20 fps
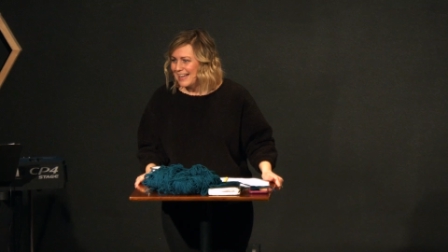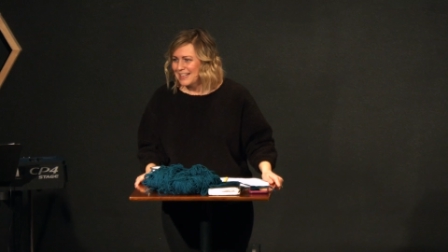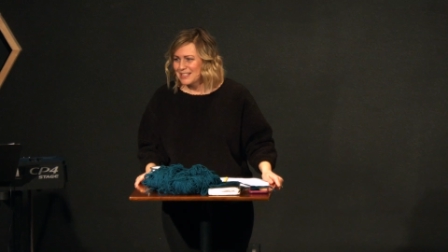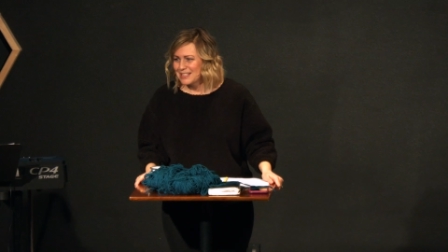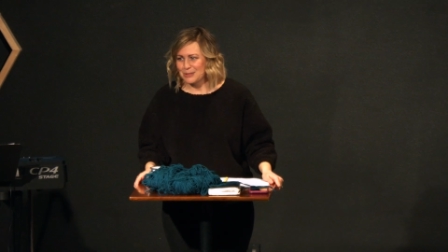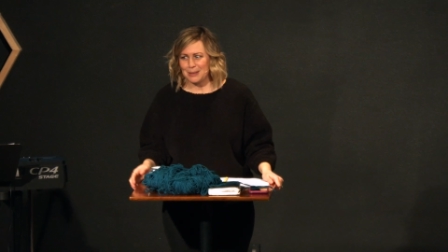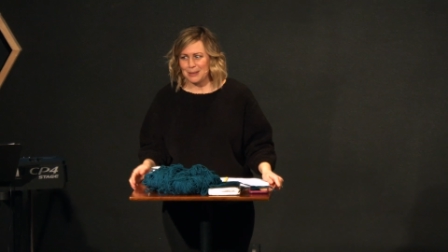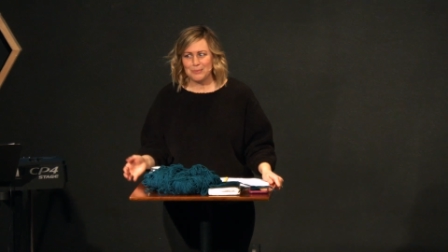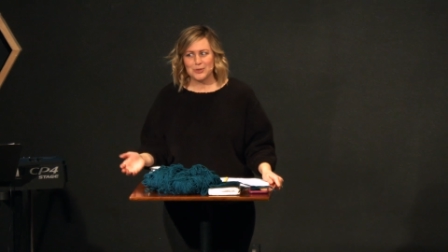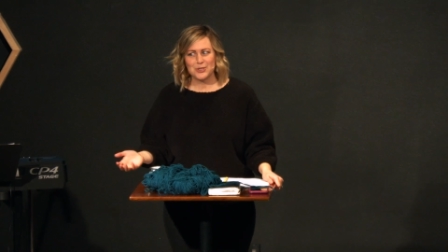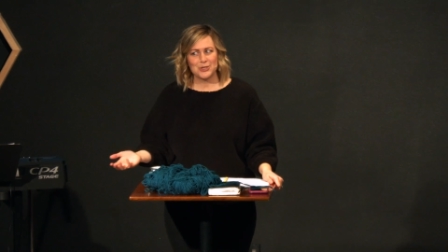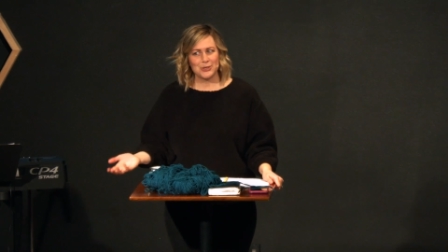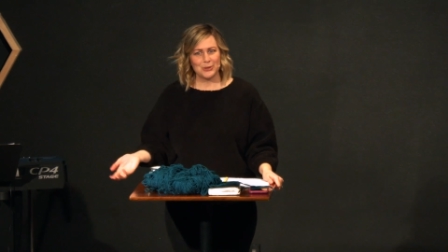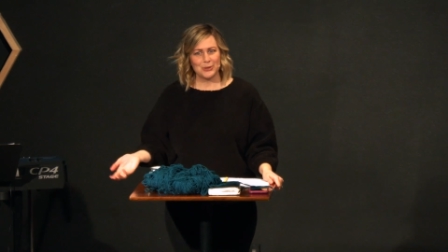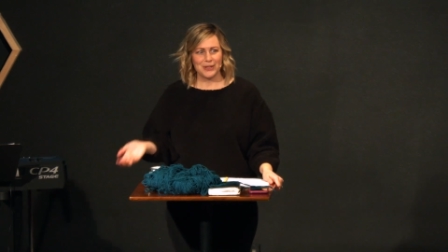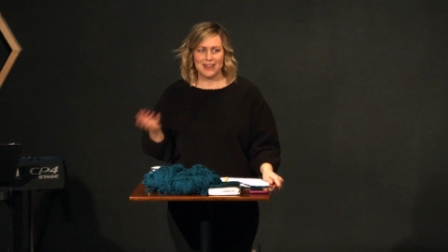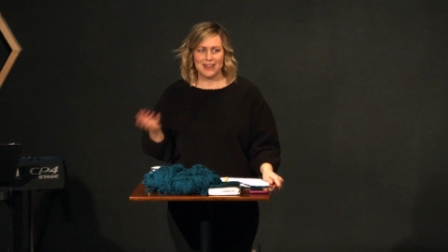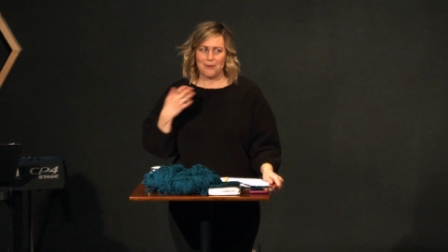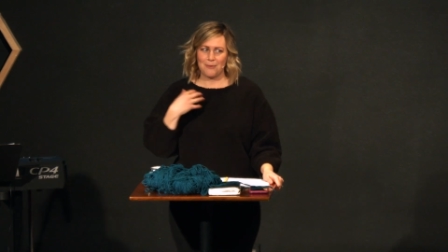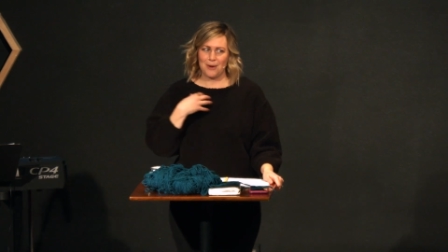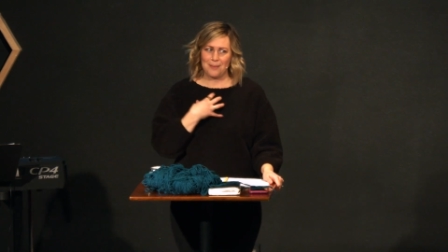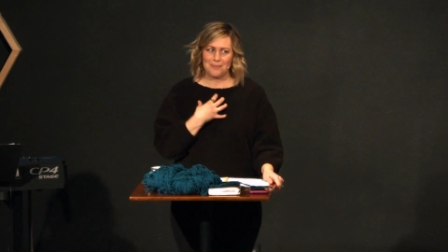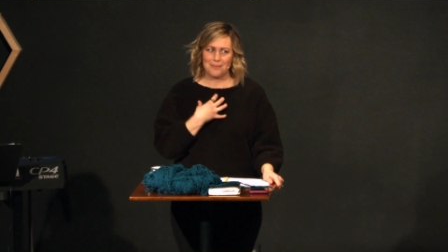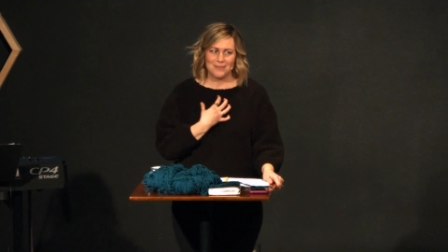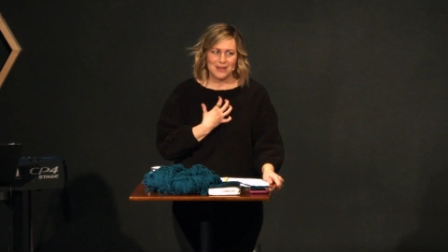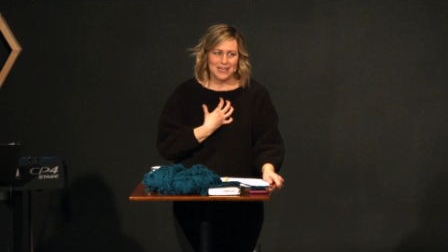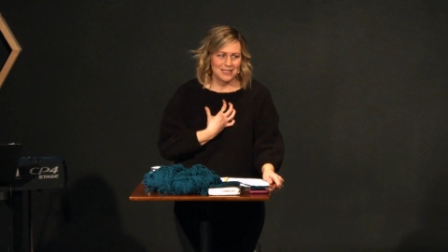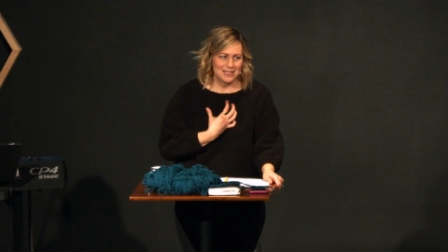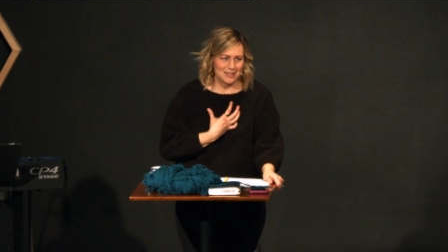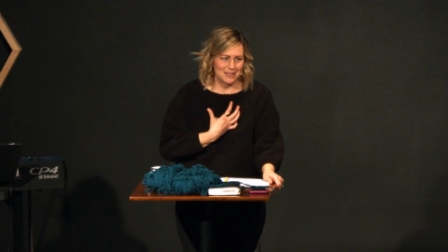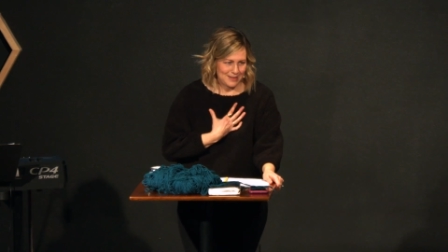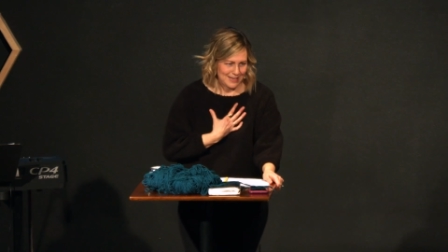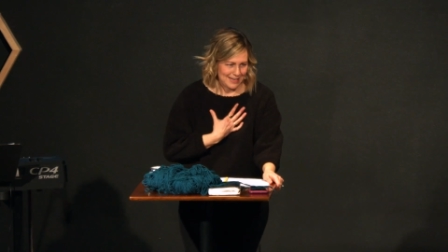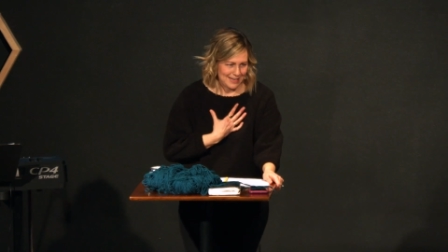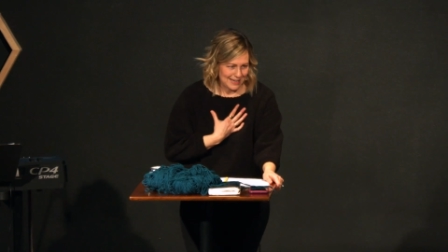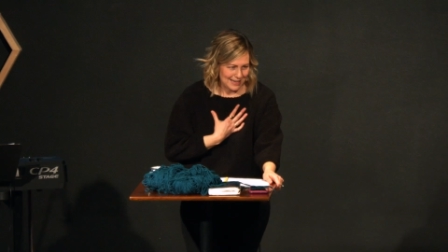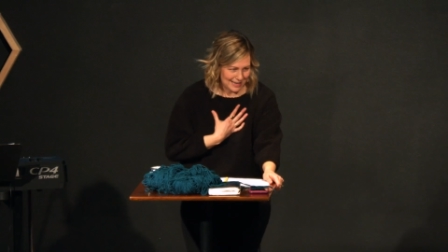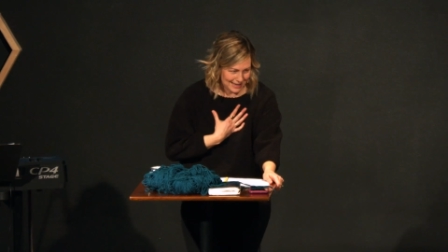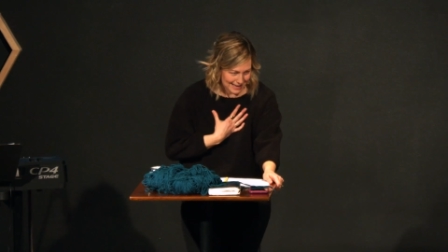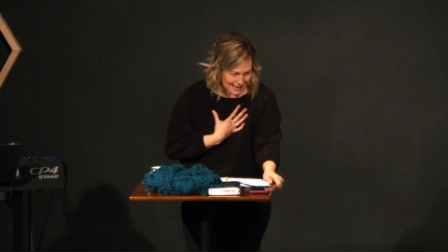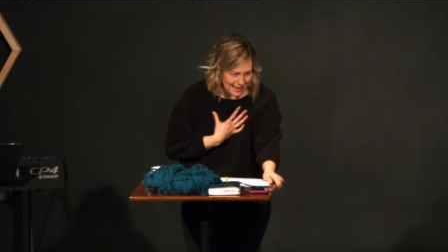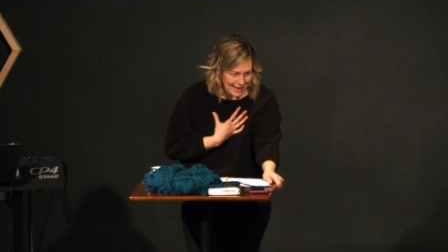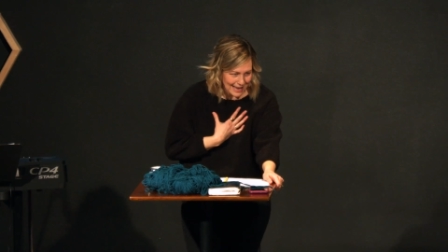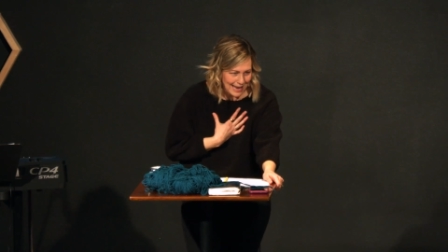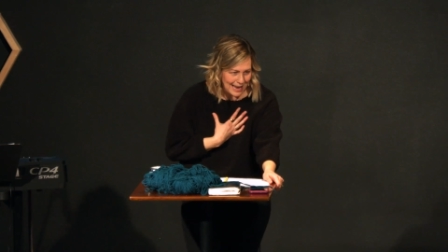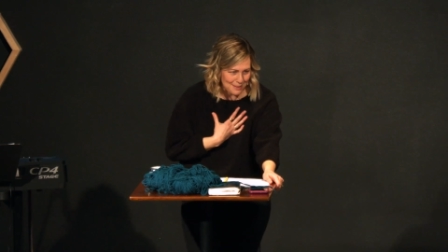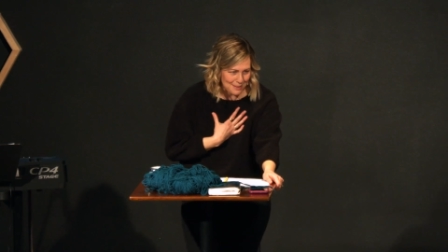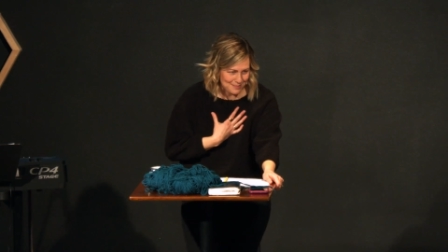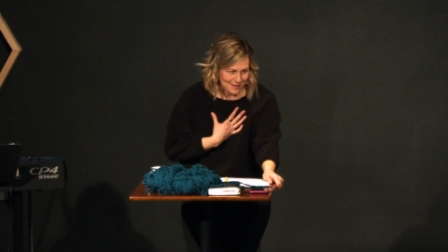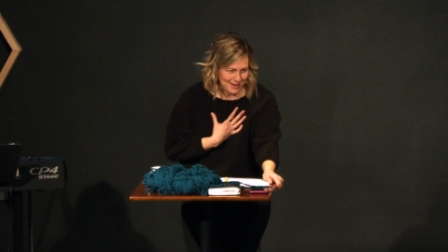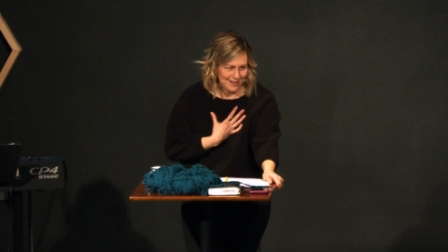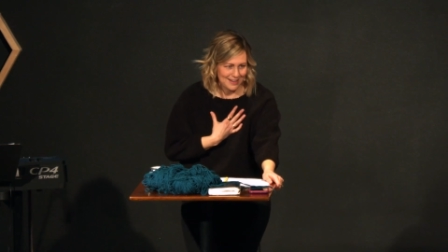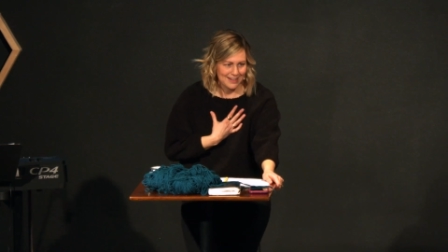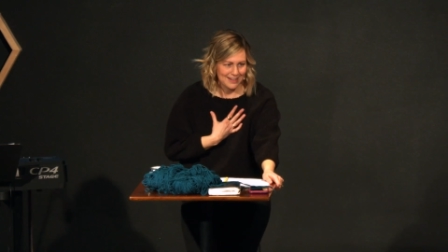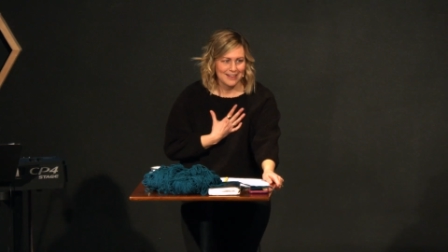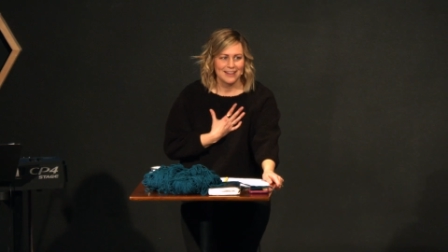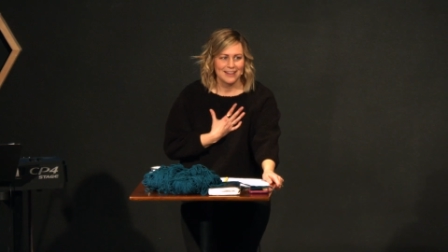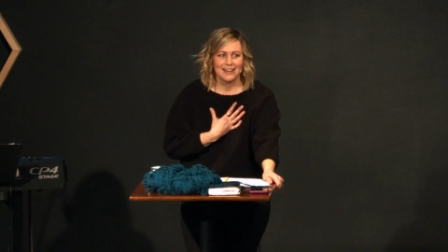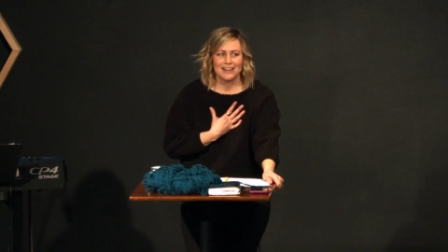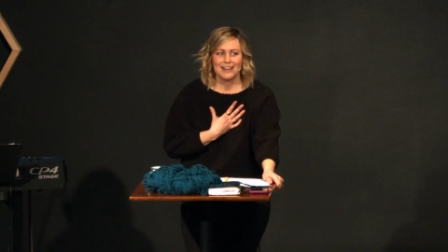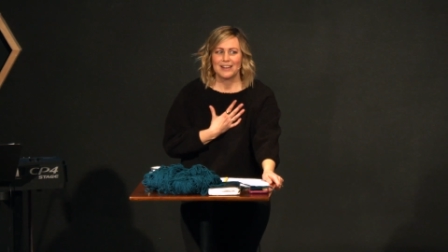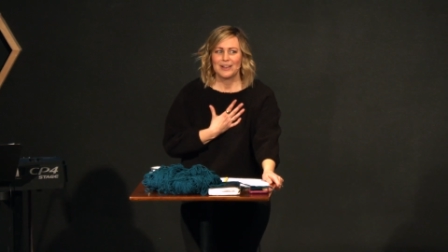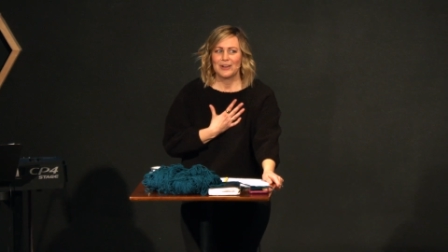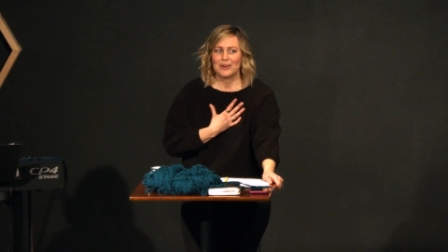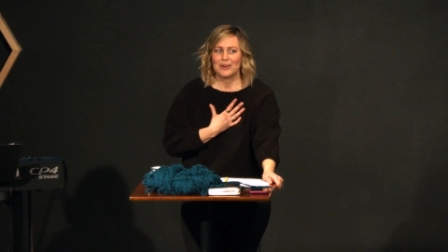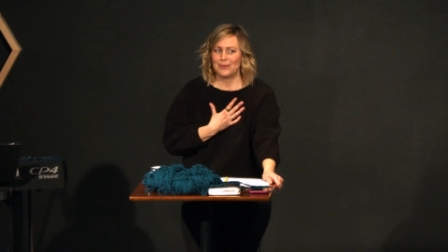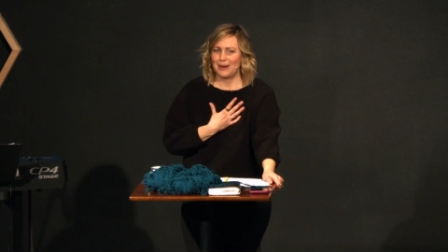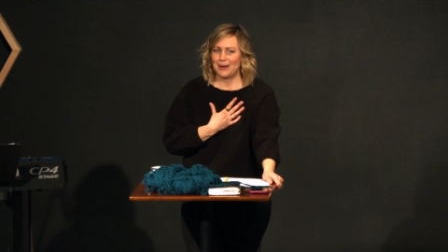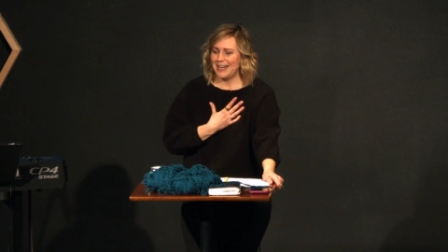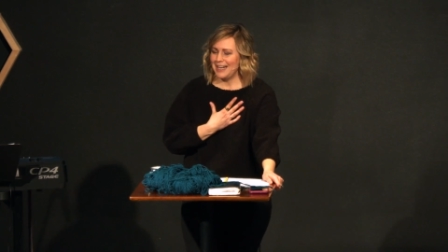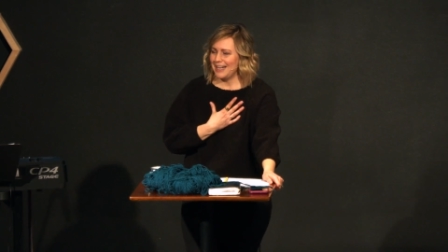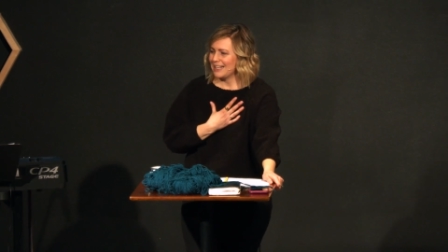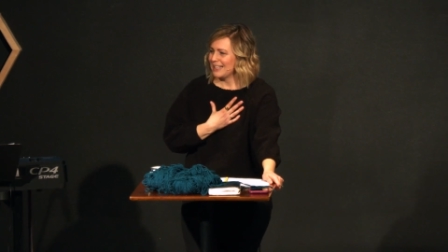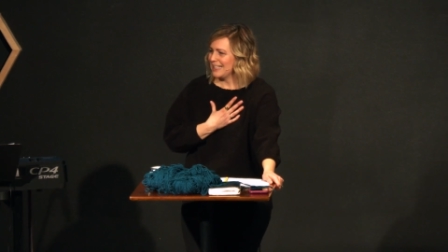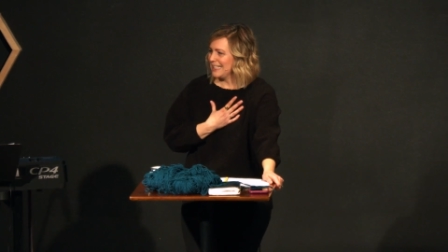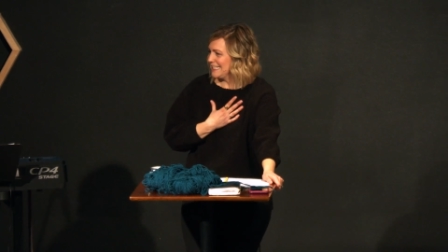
So I'm sure they want me to be happy, right?